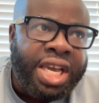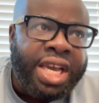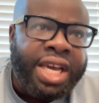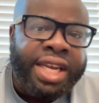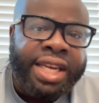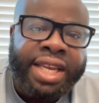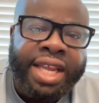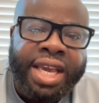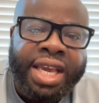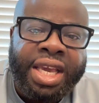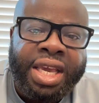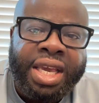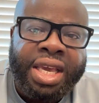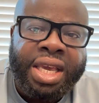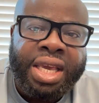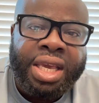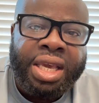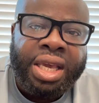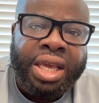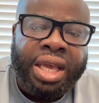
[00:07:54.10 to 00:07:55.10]

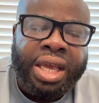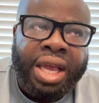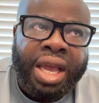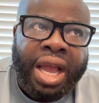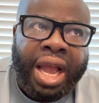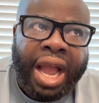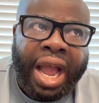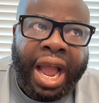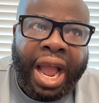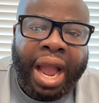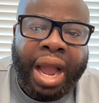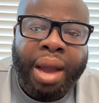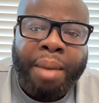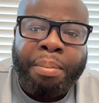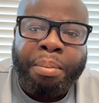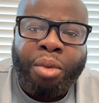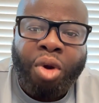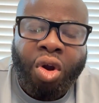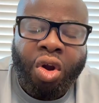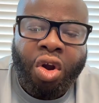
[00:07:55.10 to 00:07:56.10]
They are
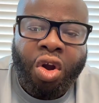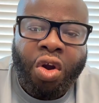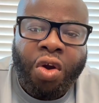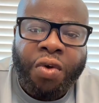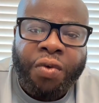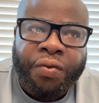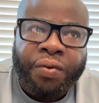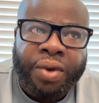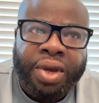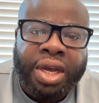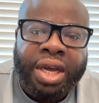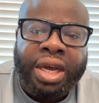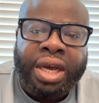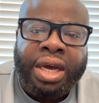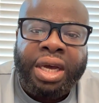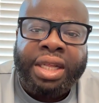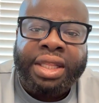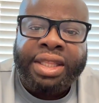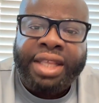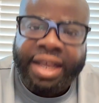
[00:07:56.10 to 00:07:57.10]
more of
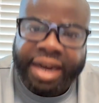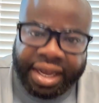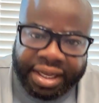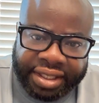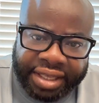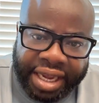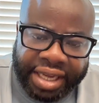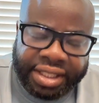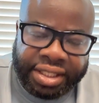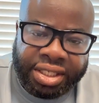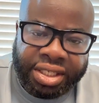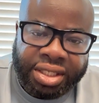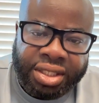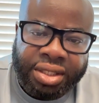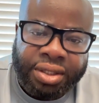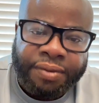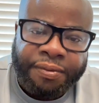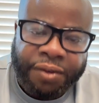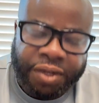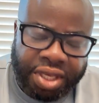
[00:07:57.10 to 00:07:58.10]
data
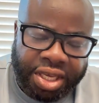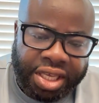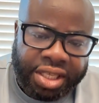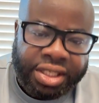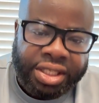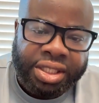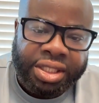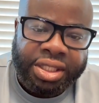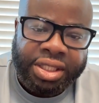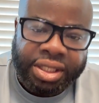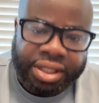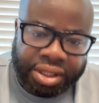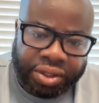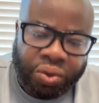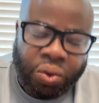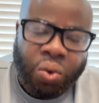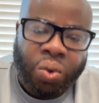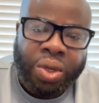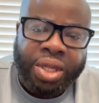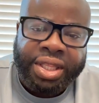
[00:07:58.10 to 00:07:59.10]
scientists, yes.
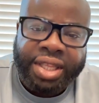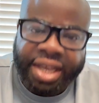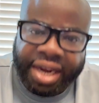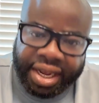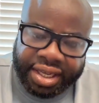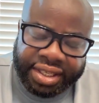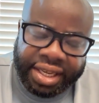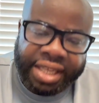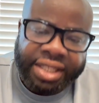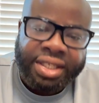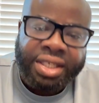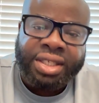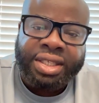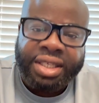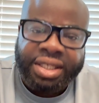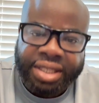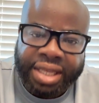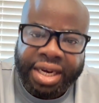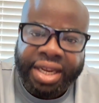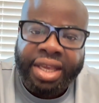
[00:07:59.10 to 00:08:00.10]
So a data scientist
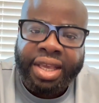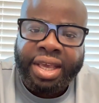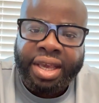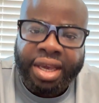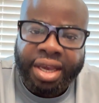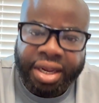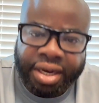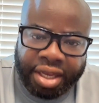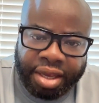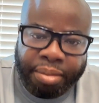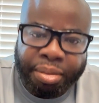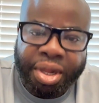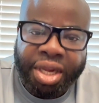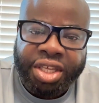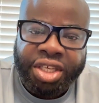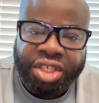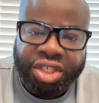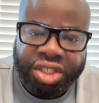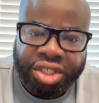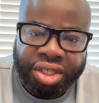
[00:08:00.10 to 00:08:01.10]
is an AI and ML
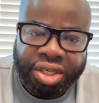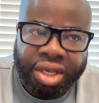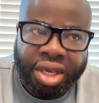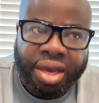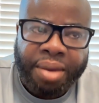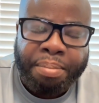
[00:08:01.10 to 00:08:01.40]
engineer,